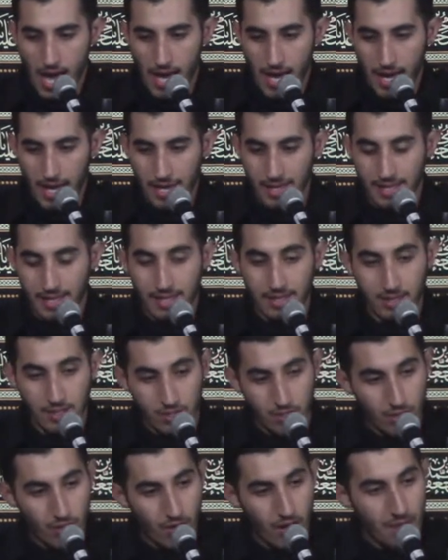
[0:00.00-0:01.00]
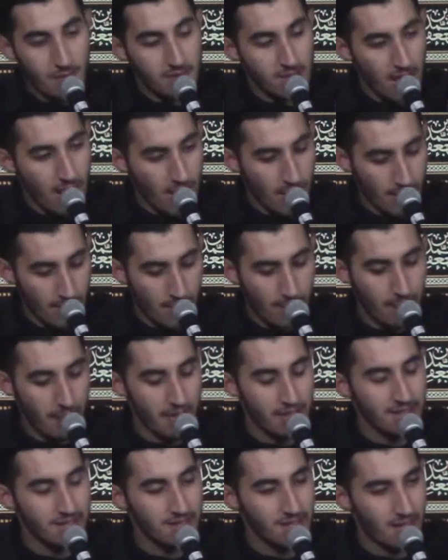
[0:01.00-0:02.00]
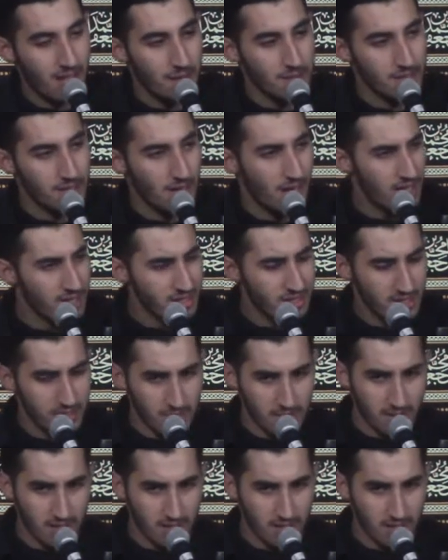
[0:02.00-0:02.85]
he describes a companion that comes and asks him,